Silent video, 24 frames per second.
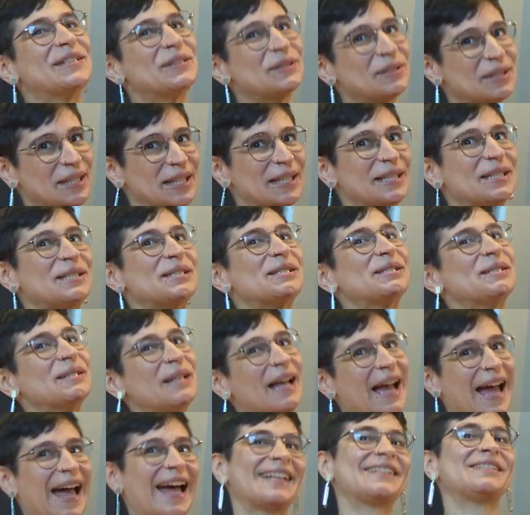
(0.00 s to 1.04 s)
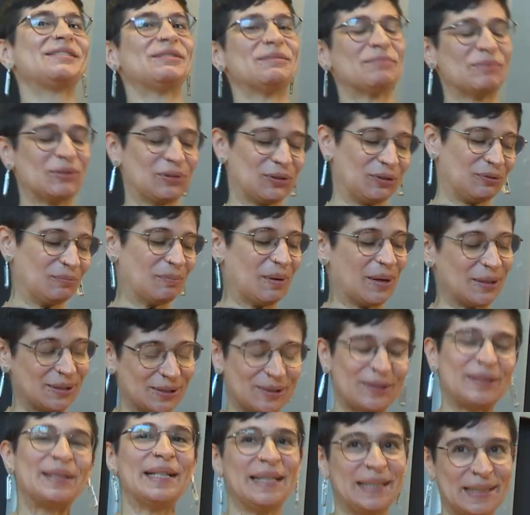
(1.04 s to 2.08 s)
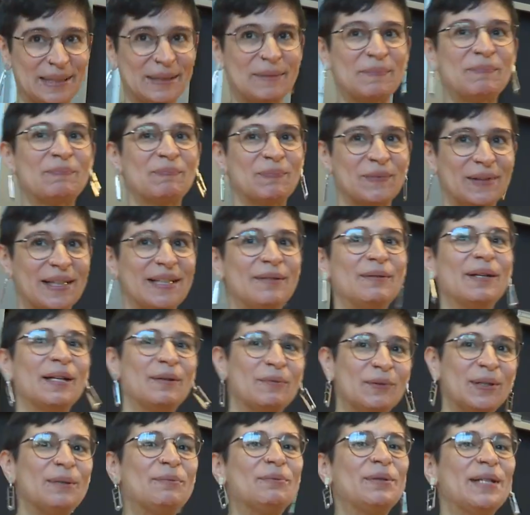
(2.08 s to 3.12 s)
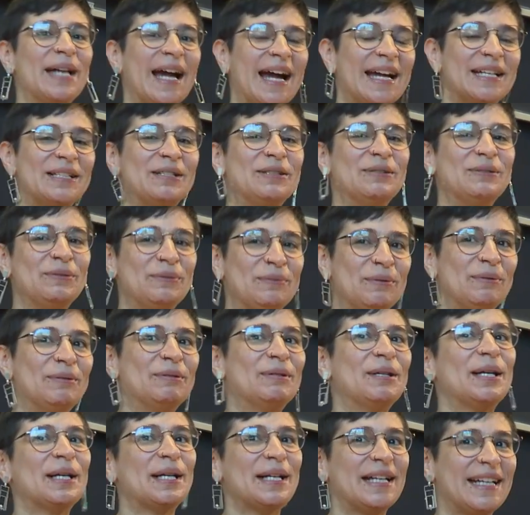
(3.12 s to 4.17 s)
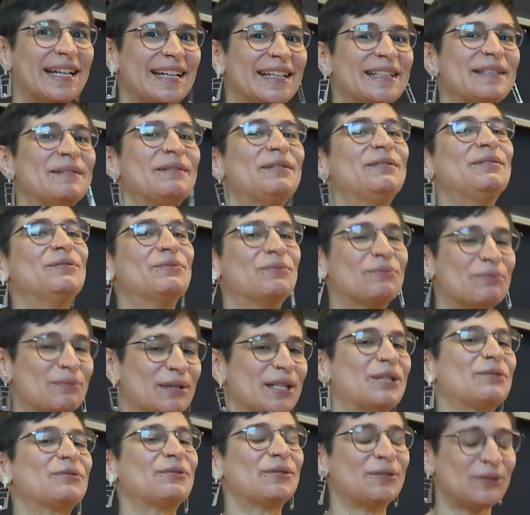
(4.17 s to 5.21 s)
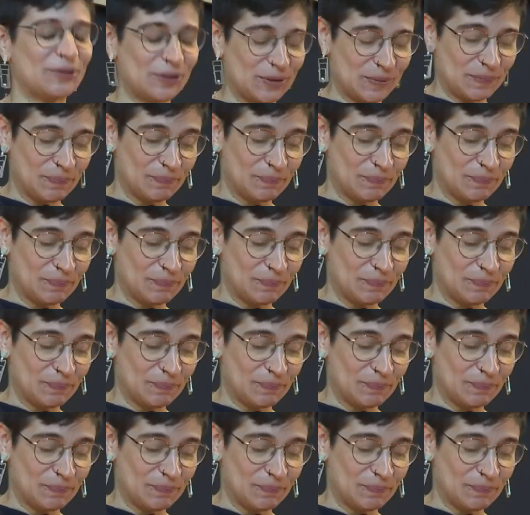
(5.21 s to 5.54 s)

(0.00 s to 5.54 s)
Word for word: his axioms or postulates. Right? Like we, we had to get rigorous.